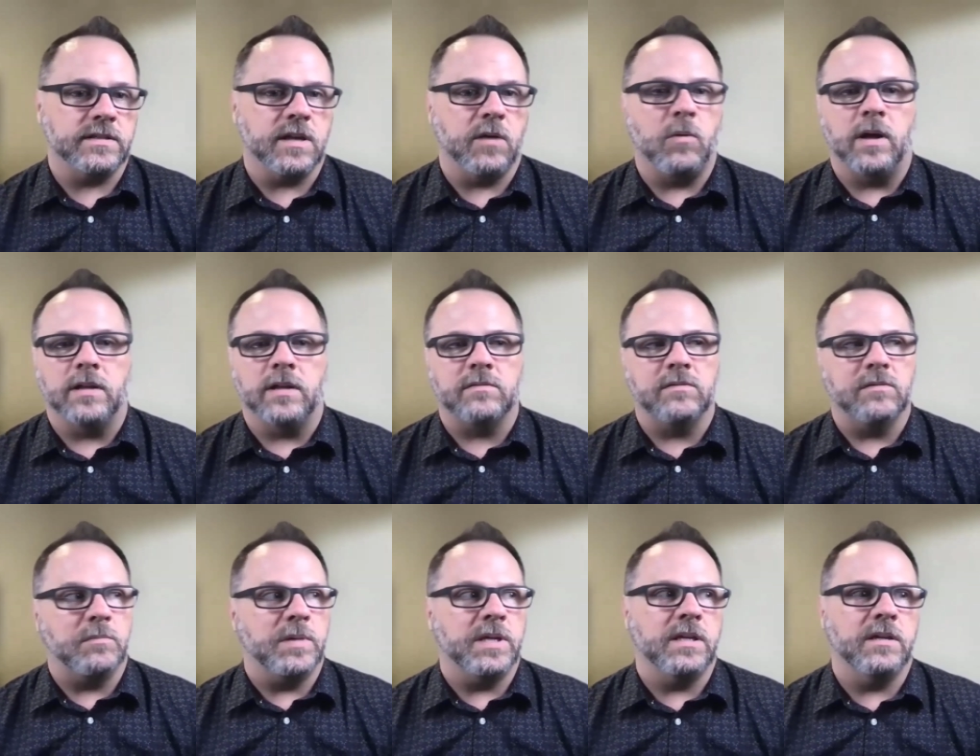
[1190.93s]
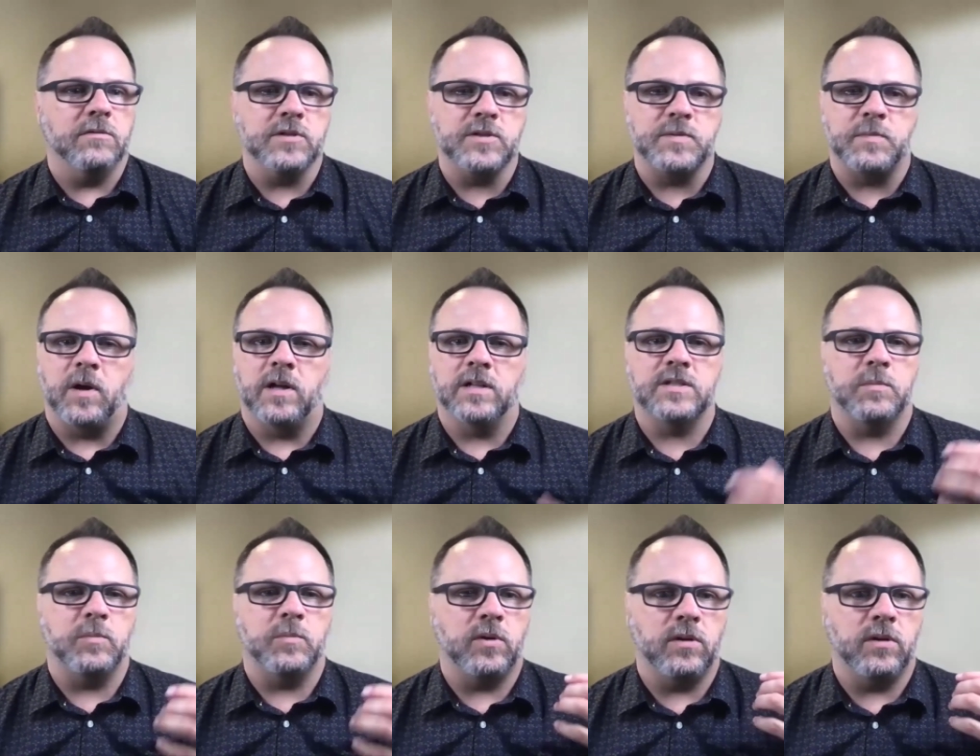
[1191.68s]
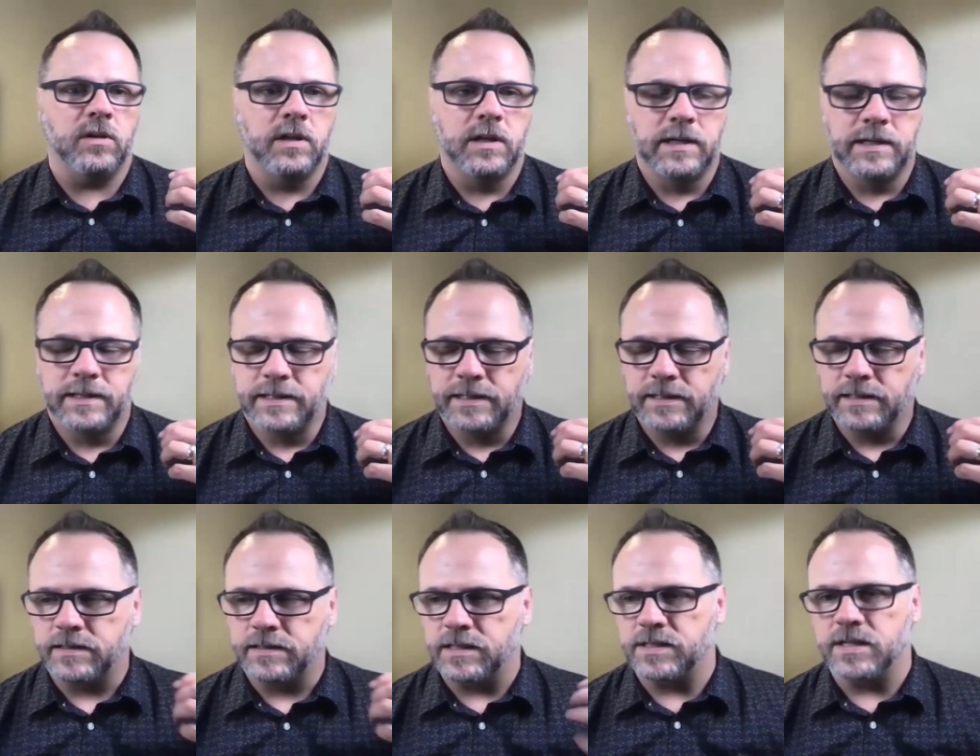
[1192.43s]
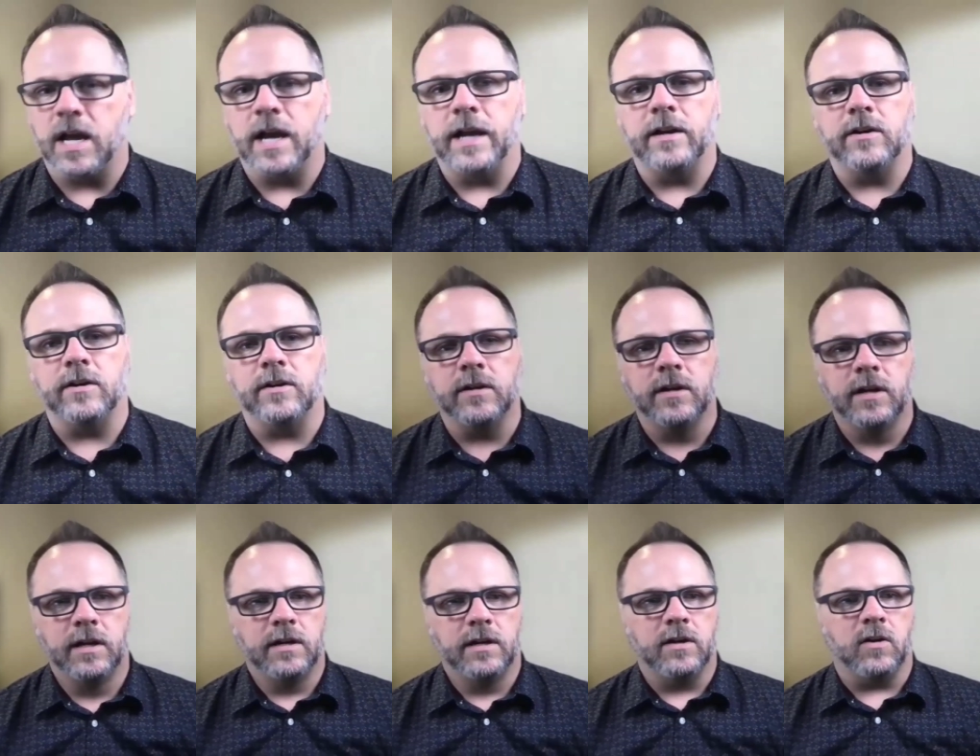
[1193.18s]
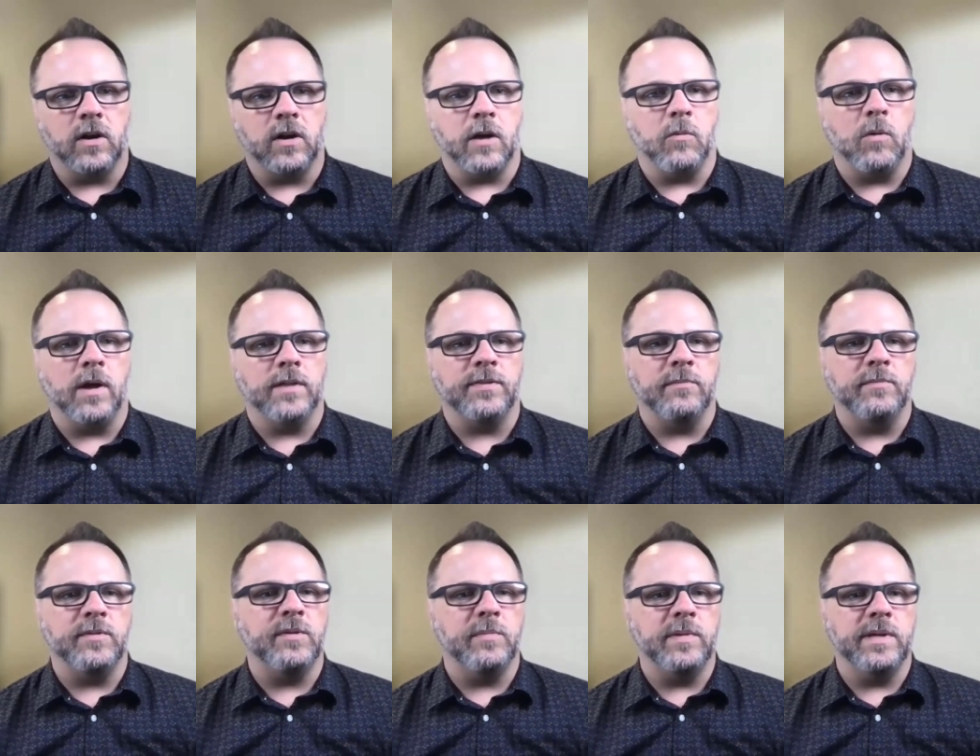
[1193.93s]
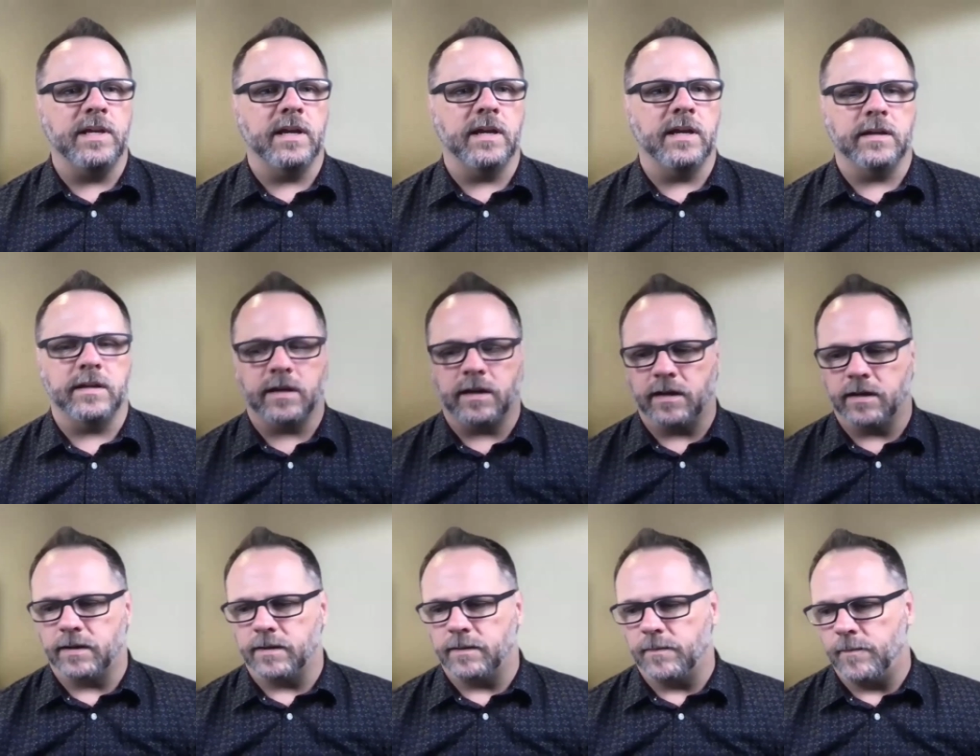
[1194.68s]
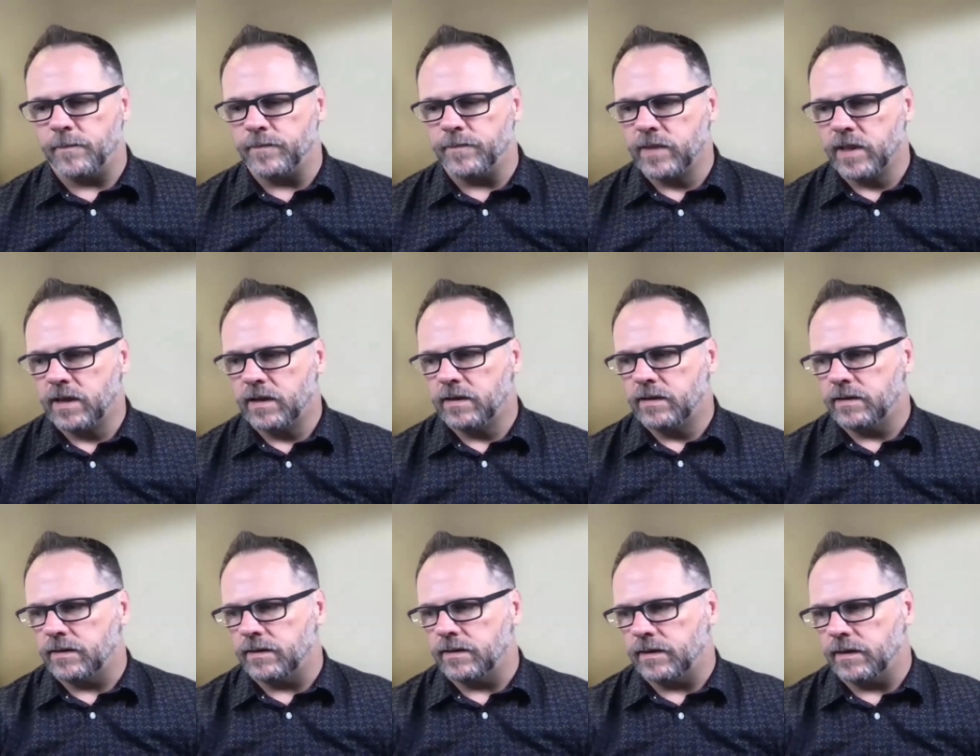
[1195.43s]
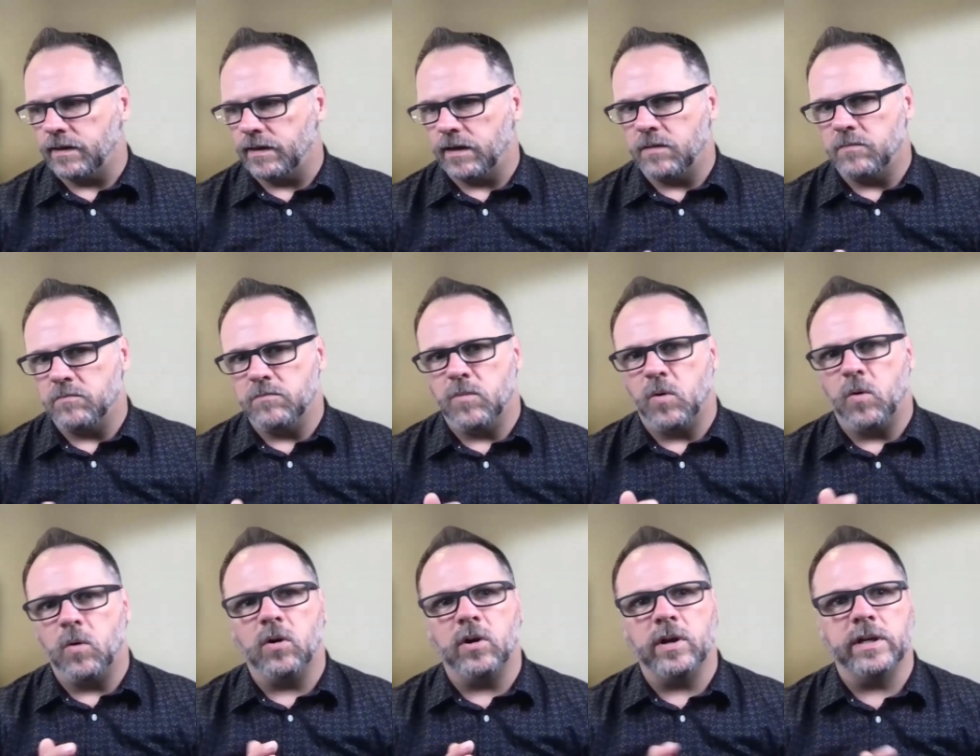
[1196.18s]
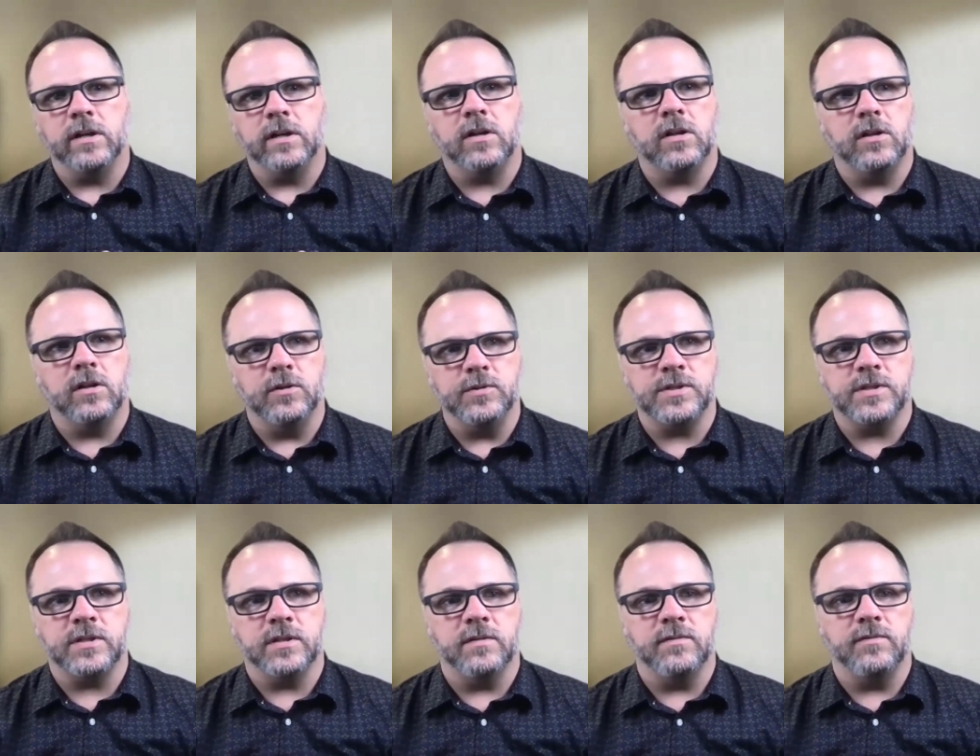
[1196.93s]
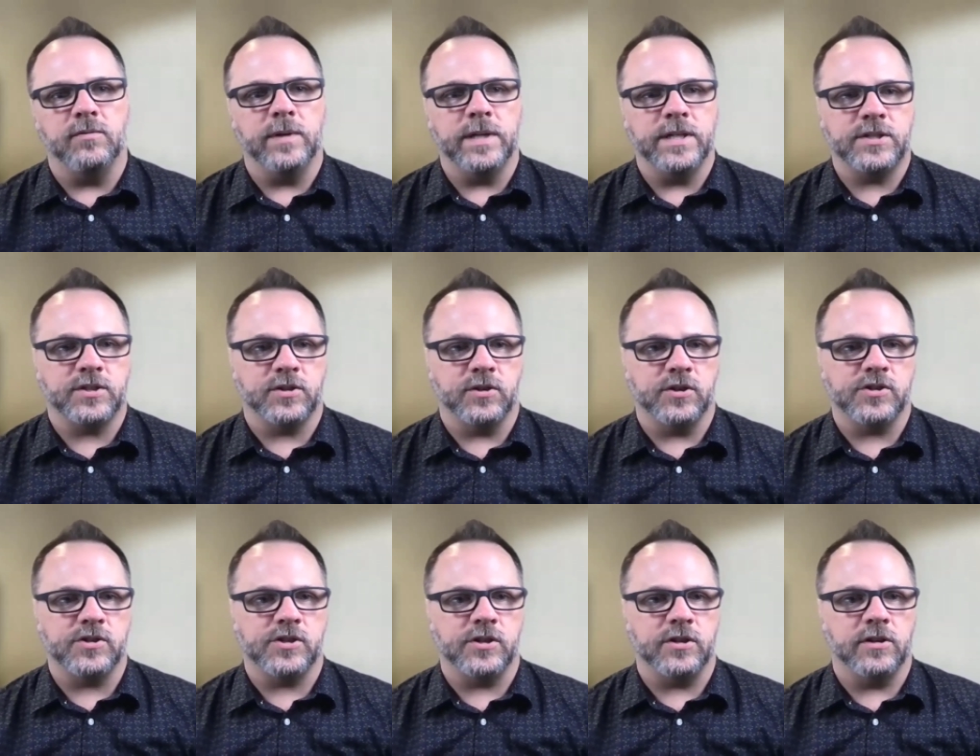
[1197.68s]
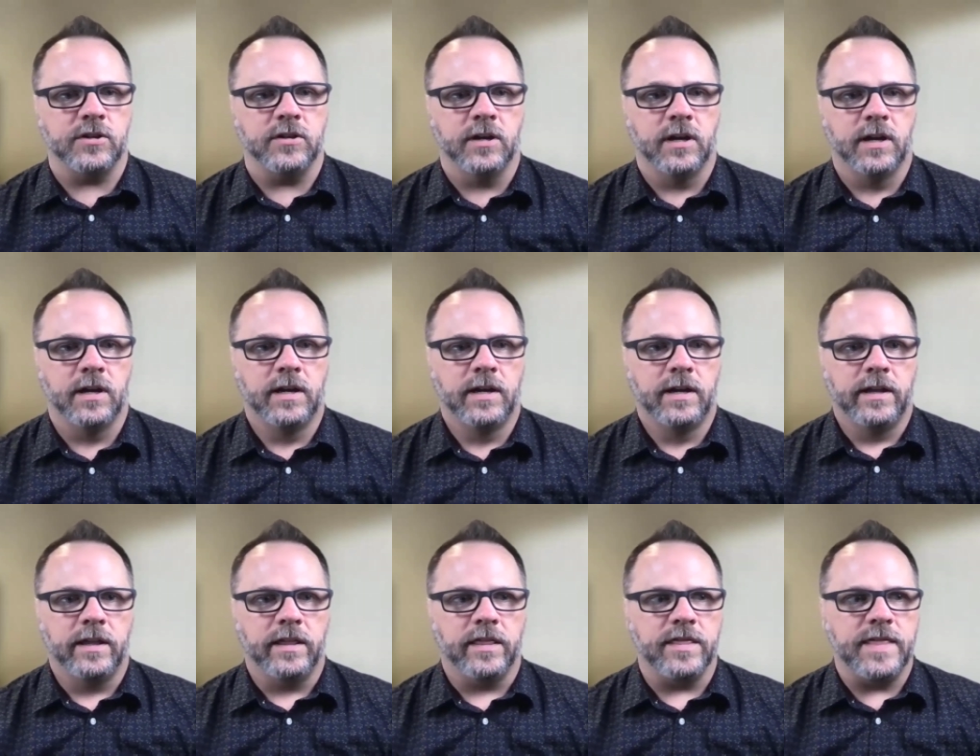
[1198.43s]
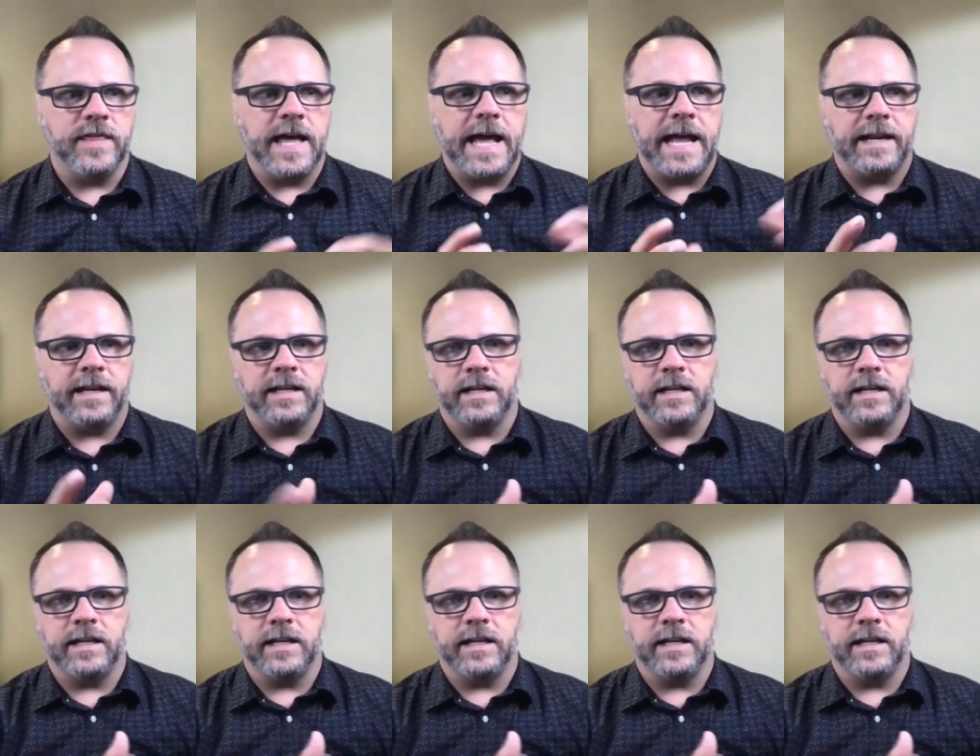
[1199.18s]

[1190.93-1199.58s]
I want them to be a responsible designer, or I want them to be a more inclusive researcher, that